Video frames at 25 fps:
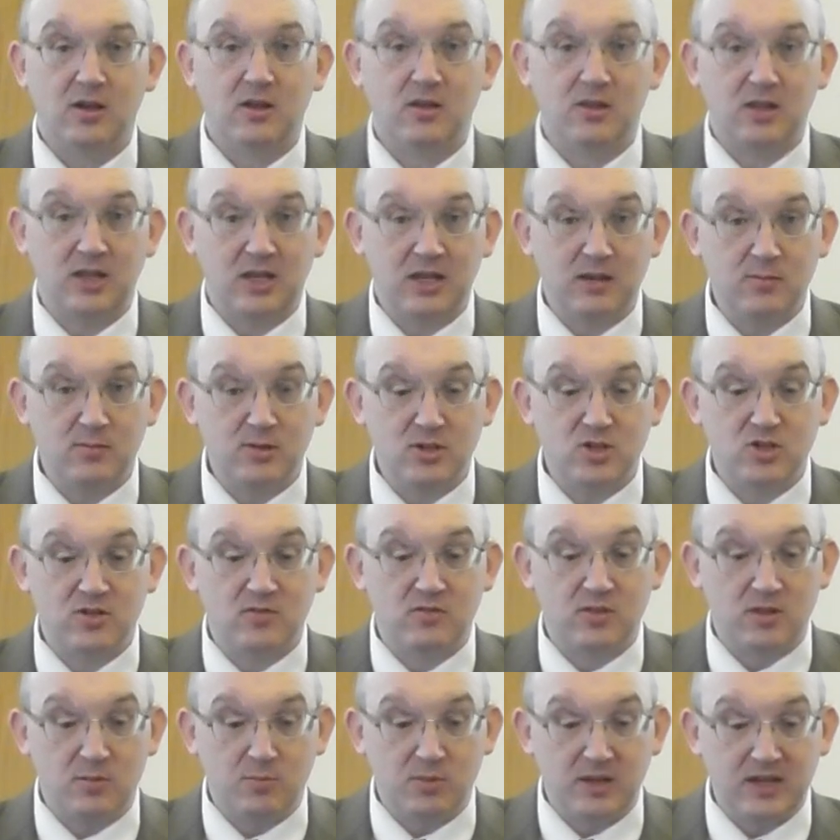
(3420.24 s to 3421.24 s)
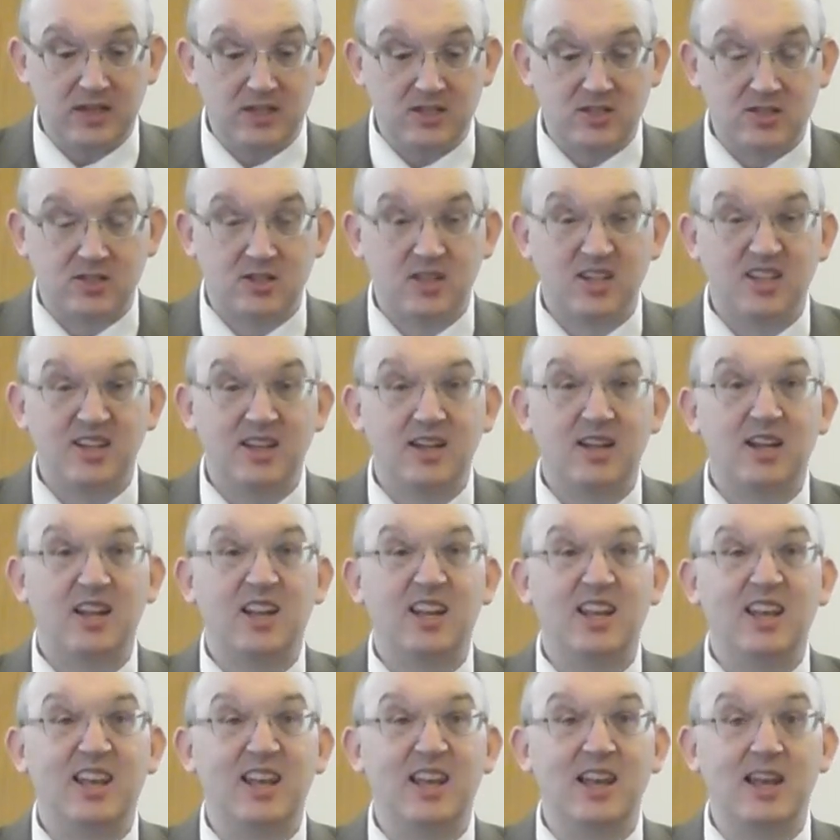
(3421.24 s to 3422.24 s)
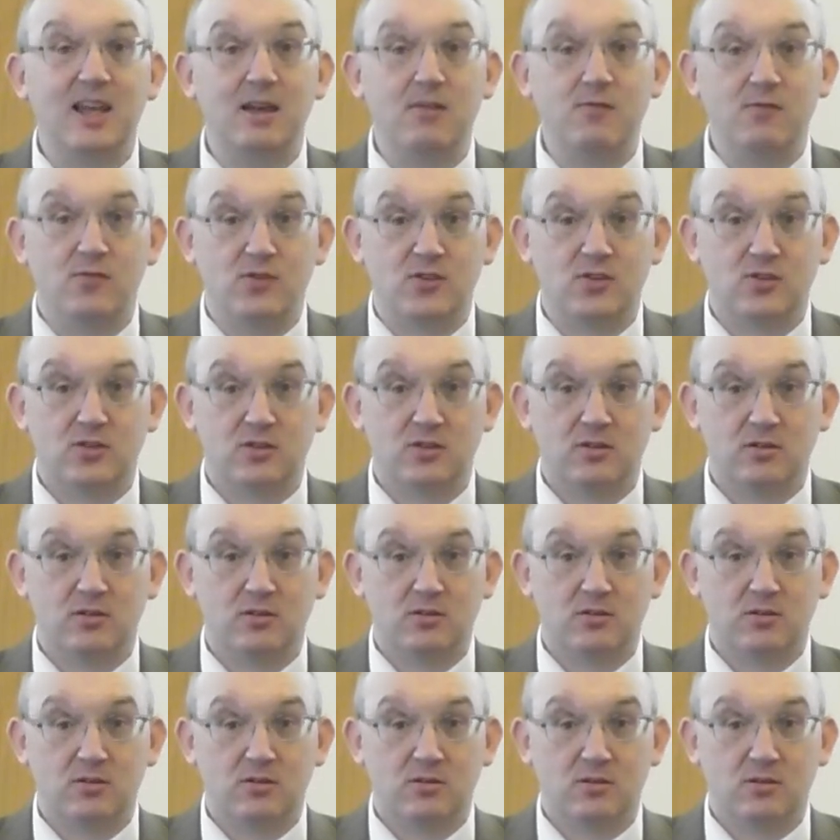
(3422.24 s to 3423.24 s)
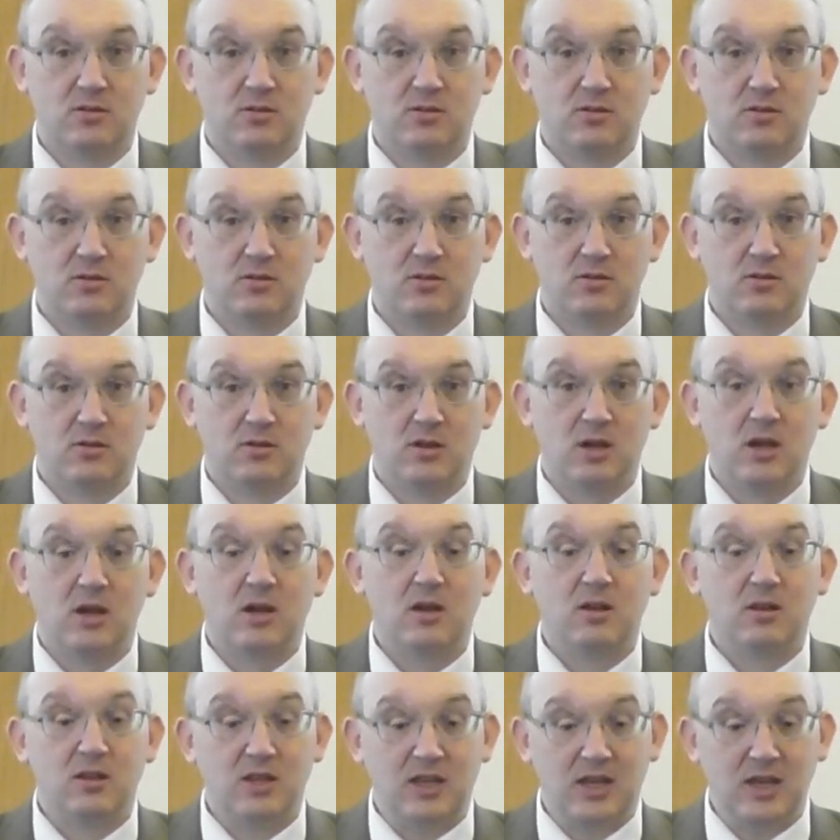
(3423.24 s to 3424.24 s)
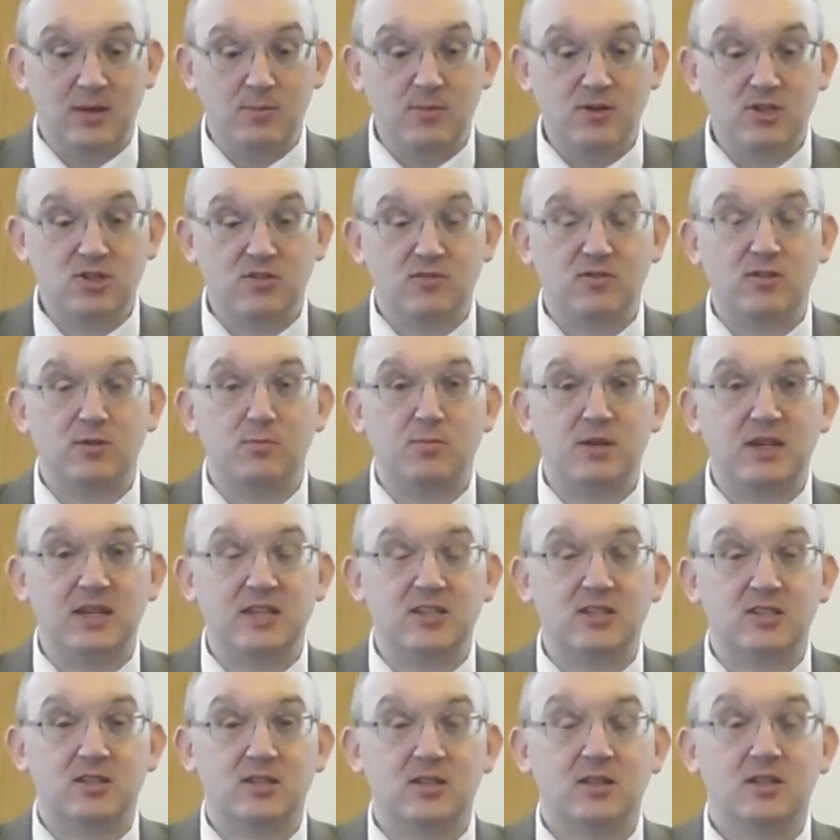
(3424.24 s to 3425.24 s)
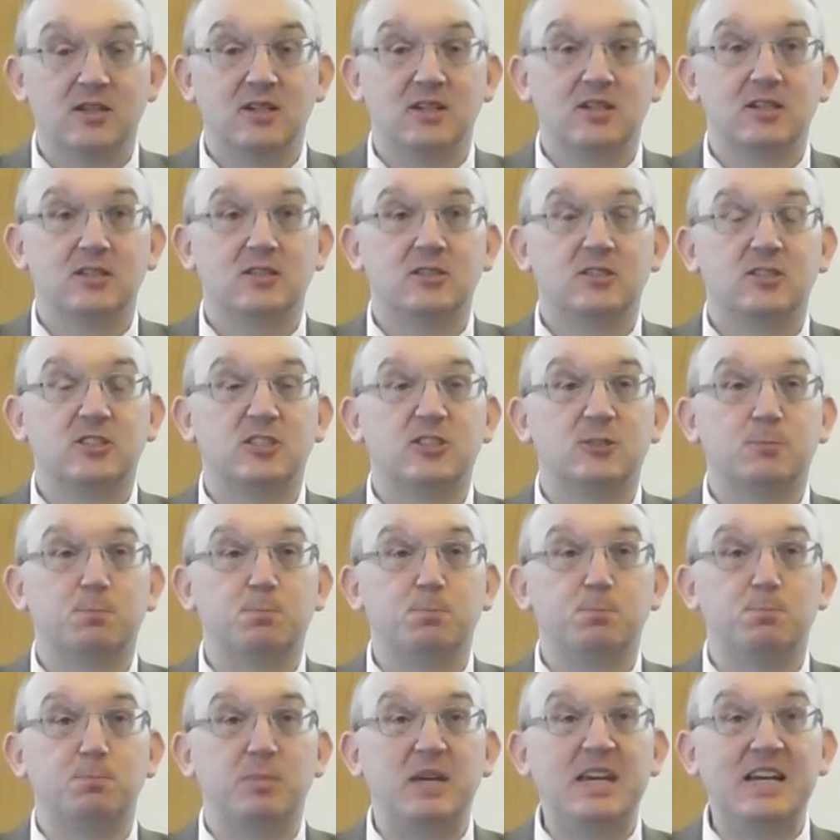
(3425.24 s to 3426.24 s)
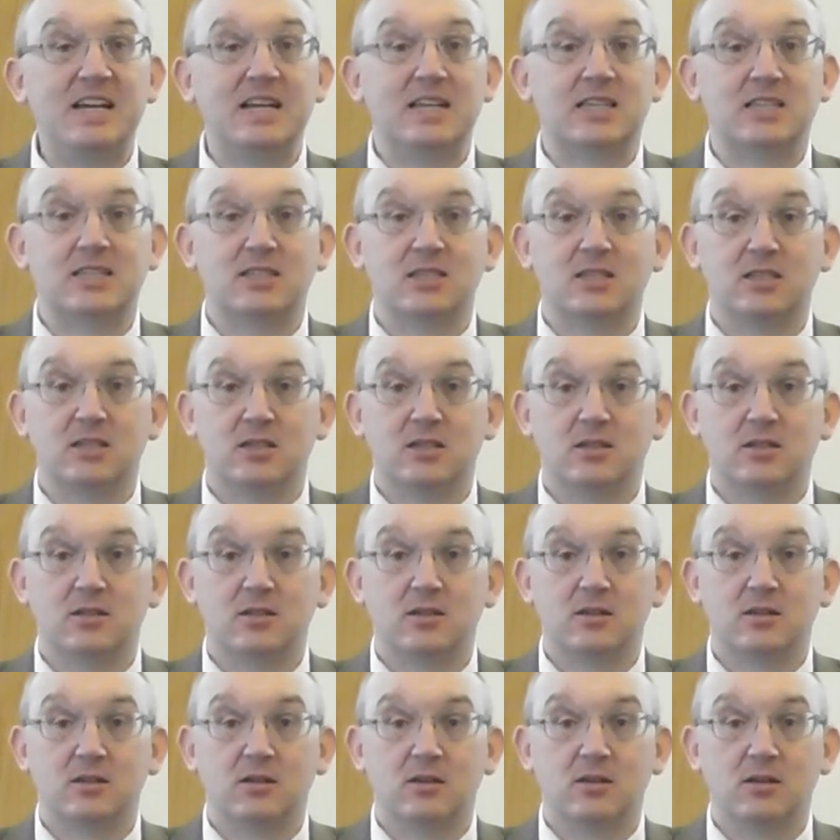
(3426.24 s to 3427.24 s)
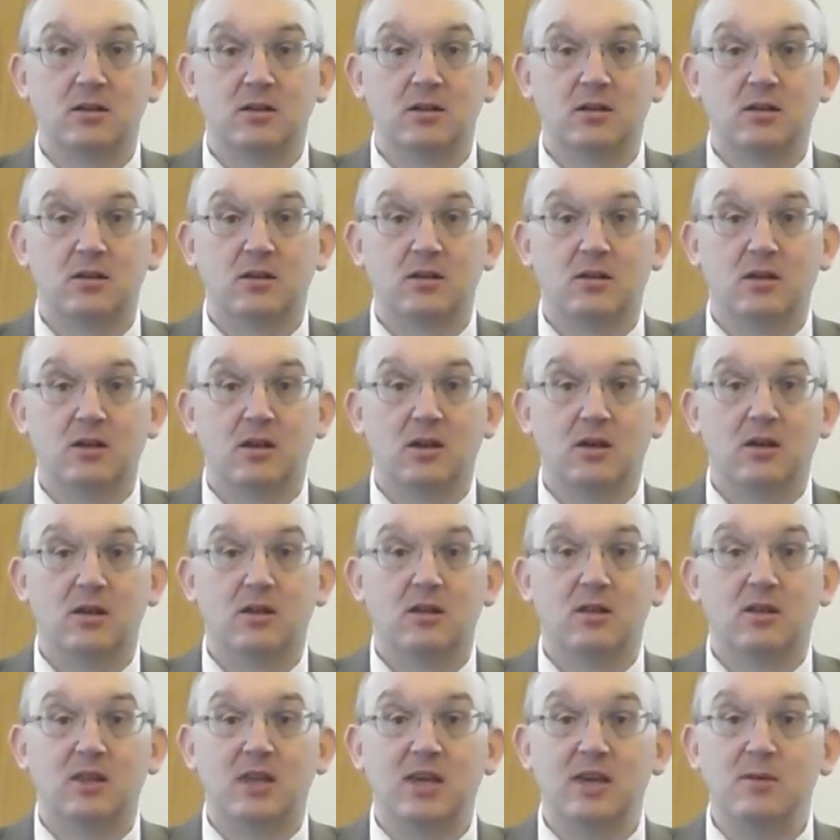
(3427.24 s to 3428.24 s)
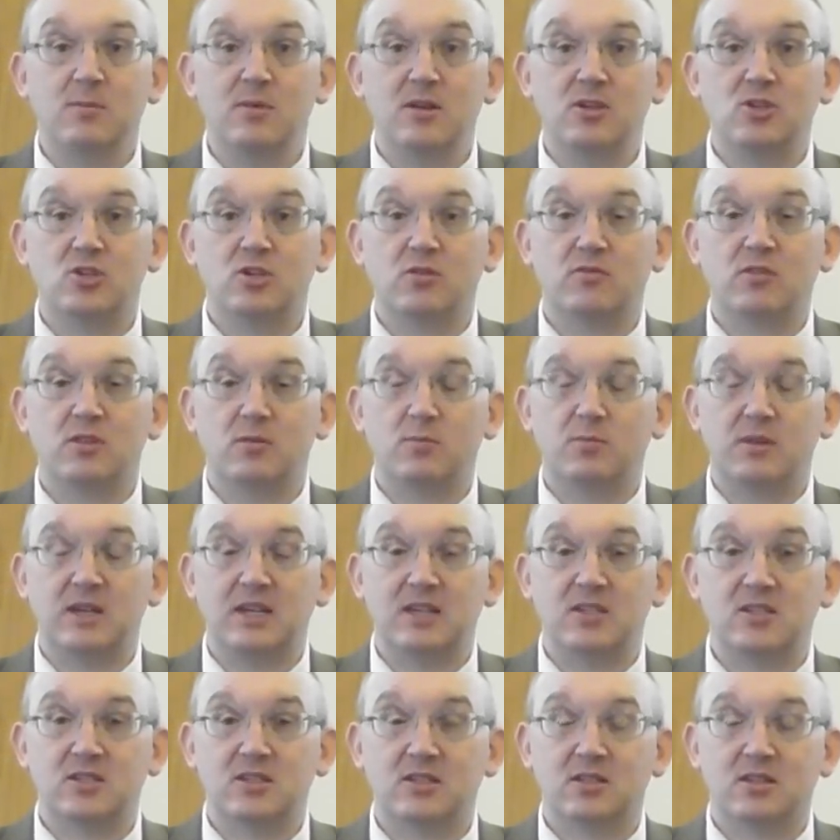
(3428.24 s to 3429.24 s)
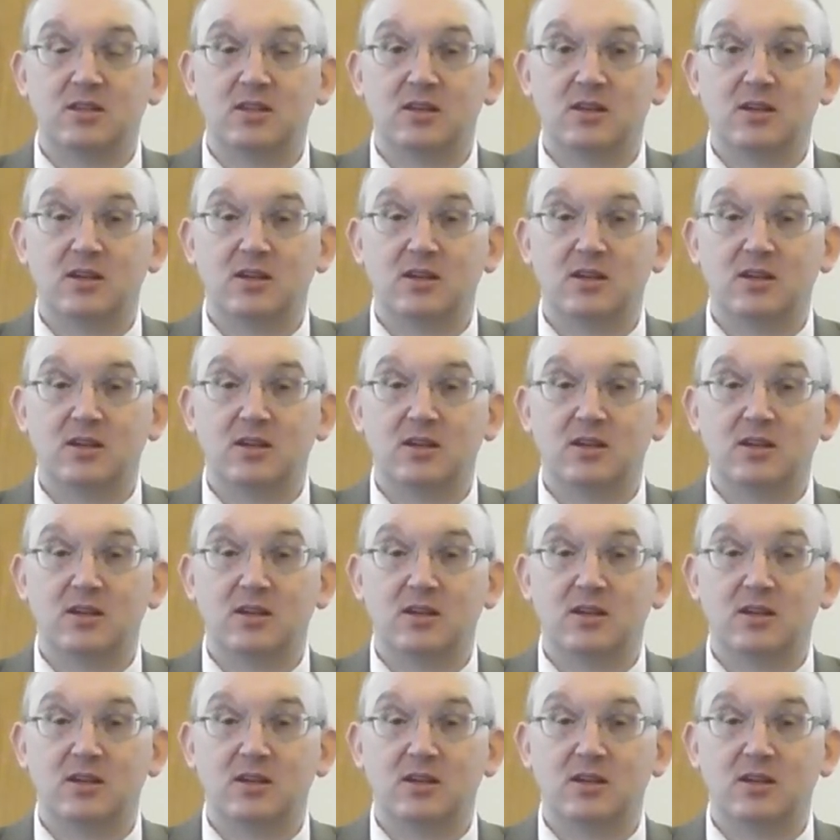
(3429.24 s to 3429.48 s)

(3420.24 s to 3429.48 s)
The image of the beast lives. The image of the beast speaks. The image of the beast